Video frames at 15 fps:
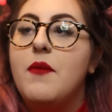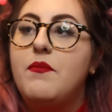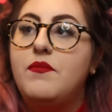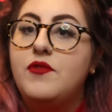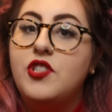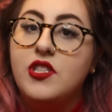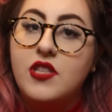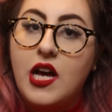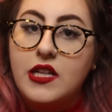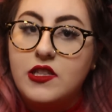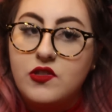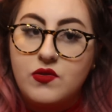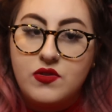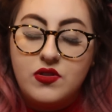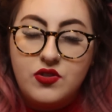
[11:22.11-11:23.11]
She thought
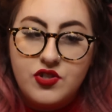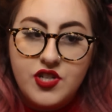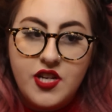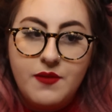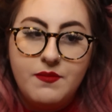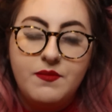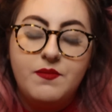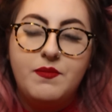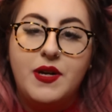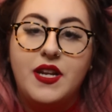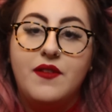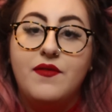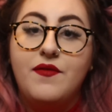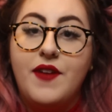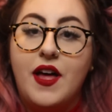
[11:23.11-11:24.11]
this was a dream, but
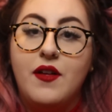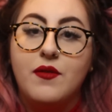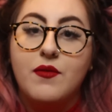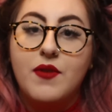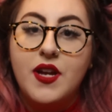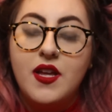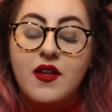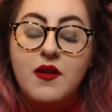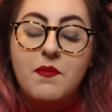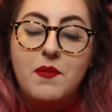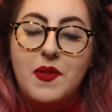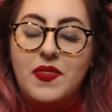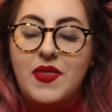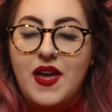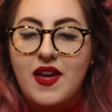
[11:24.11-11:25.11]
it felt real,
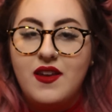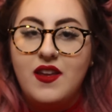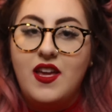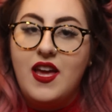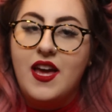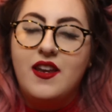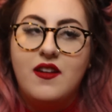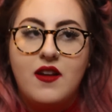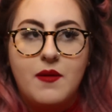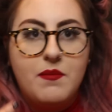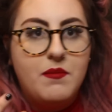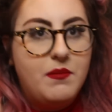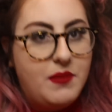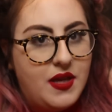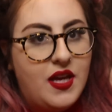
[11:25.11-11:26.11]
but then it ended
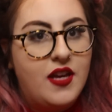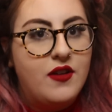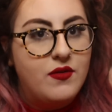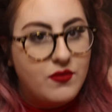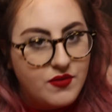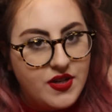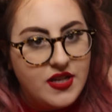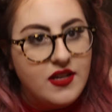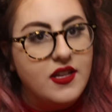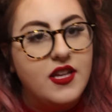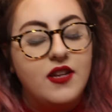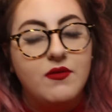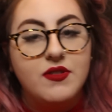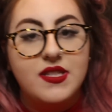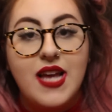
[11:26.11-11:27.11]
up being real
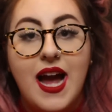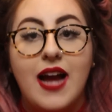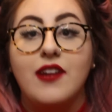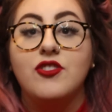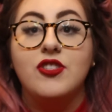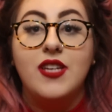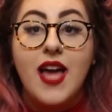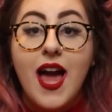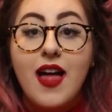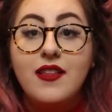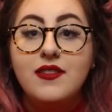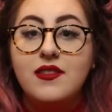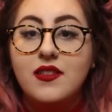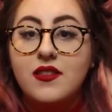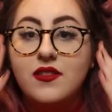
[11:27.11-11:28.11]
and it was actually
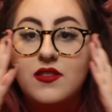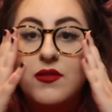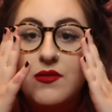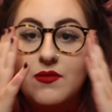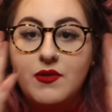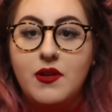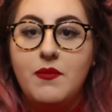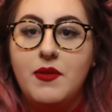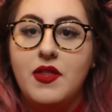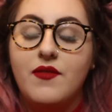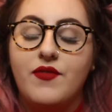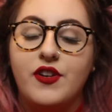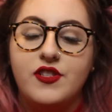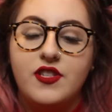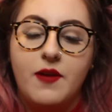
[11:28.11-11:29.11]
Allison, so it wouldn't be the
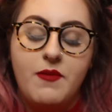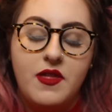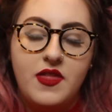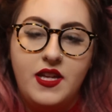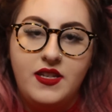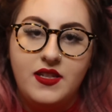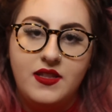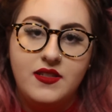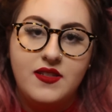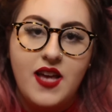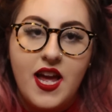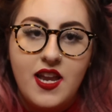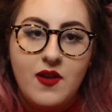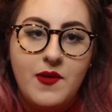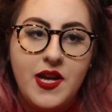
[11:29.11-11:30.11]
first time that they did this
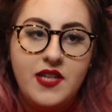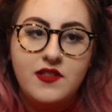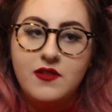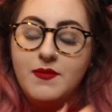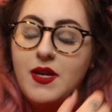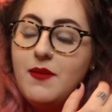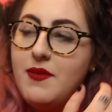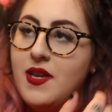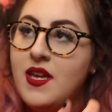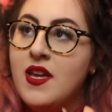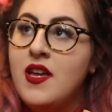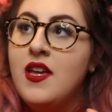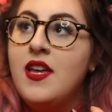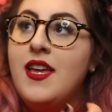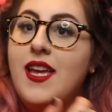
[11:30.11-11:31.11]
anyway. So maybe
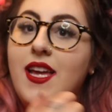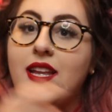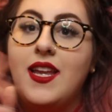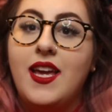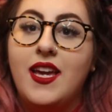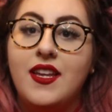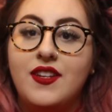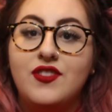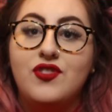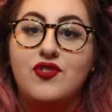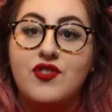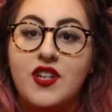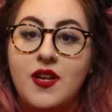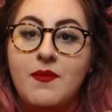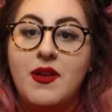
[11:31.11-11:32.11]
in Hannah's
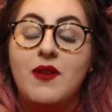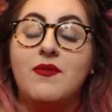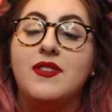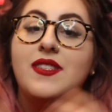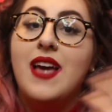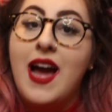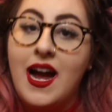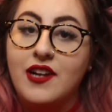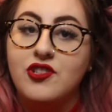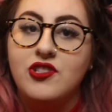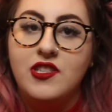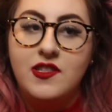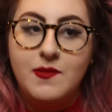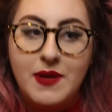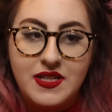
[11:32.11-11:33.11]
dream it was
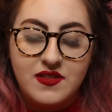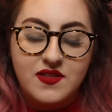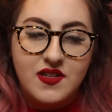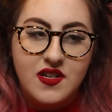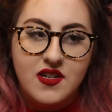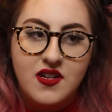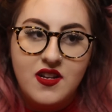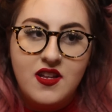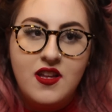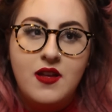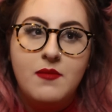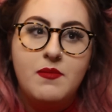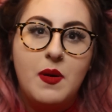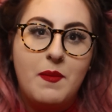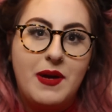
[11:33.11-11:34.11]
actually Spencer,
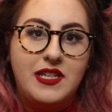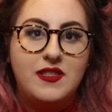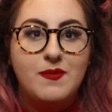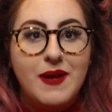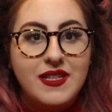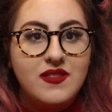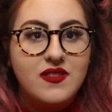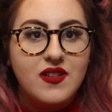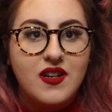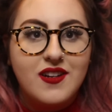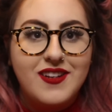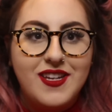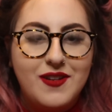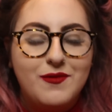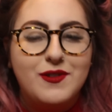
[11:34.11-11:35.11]
but by
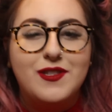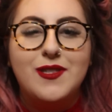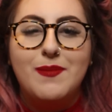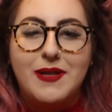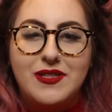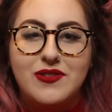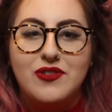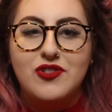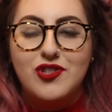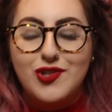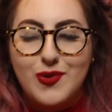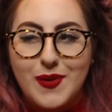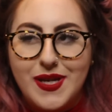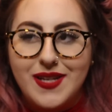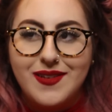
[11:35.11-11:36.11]
Spencer it was Spencer's
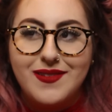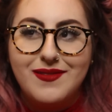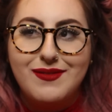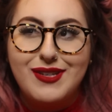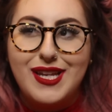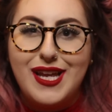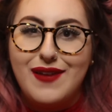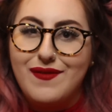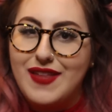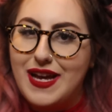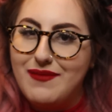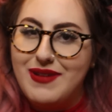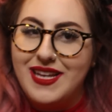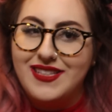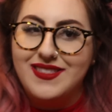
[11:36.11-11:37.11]
twin. If
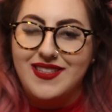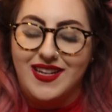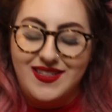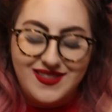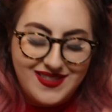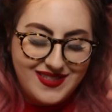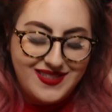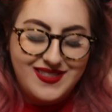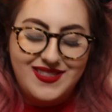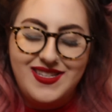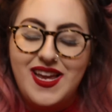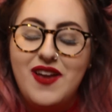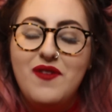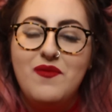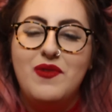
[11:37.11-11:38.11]
that makes sense,
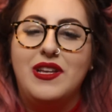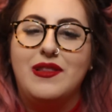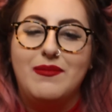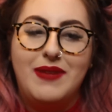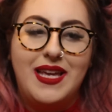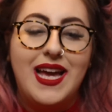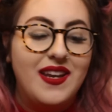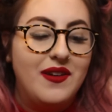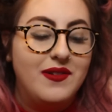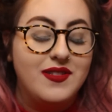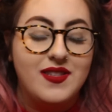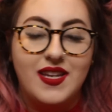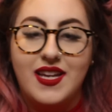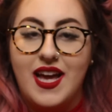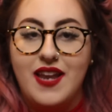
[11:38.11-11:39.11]
stay with me. I know
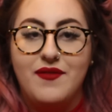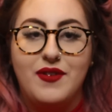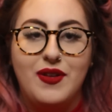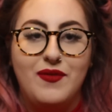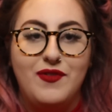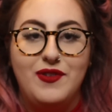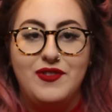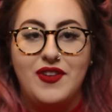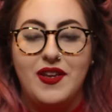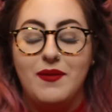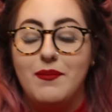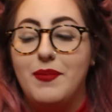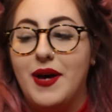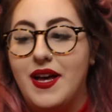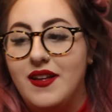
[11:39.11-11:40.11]
it's like kind of
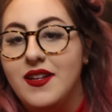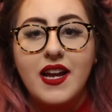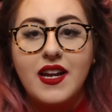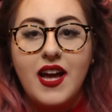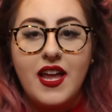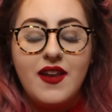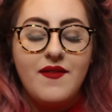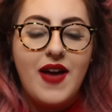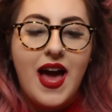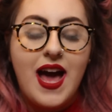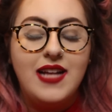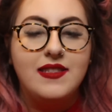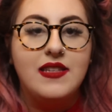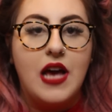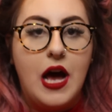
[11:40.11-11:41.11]
confusing, but that kind of
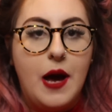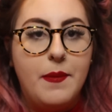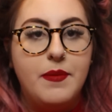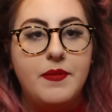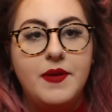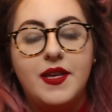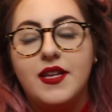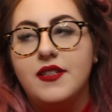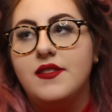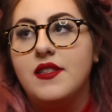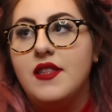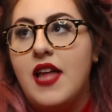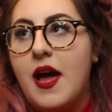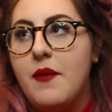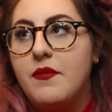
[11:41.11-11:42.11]
adds up because
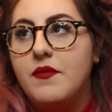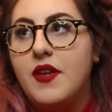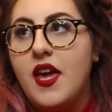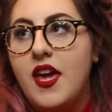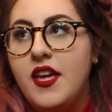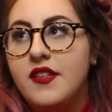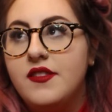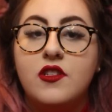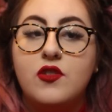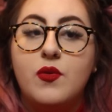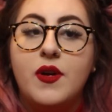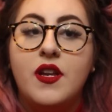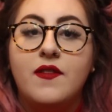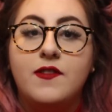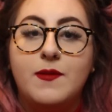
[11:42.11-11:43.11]
in that case, the
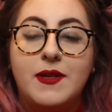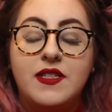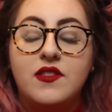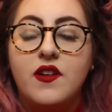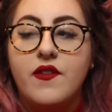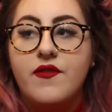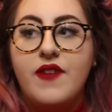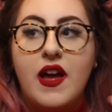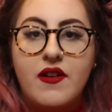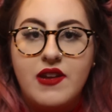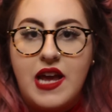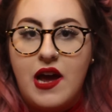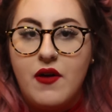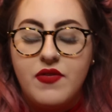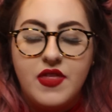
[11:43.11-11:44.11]
twin of Spencer found
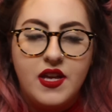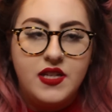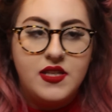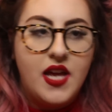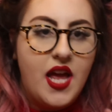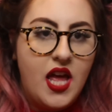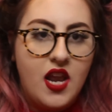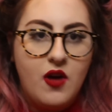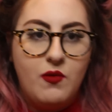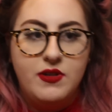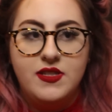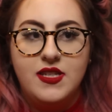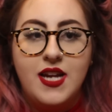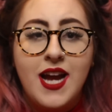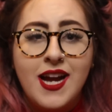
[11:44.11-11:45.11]
out that Hannah
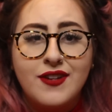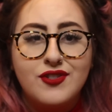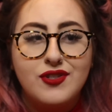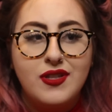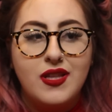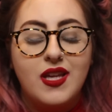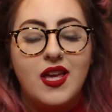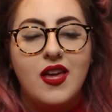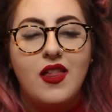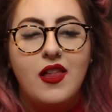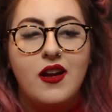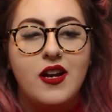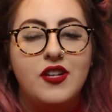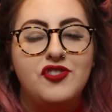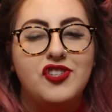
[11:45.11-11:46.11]
wasn't actually the
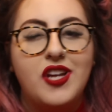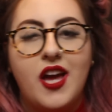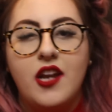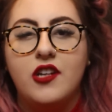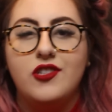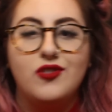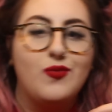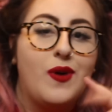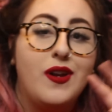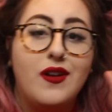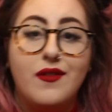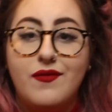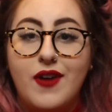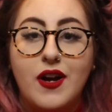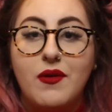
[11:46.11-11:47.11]
killer and she kind of just wanted
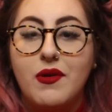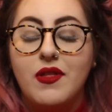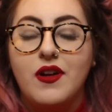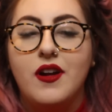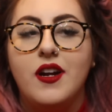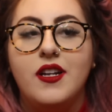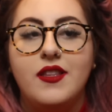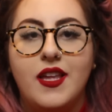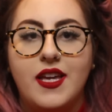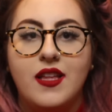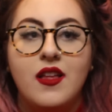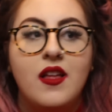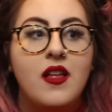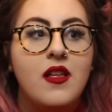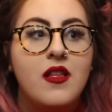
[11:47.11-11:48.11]
to fuck with her and like,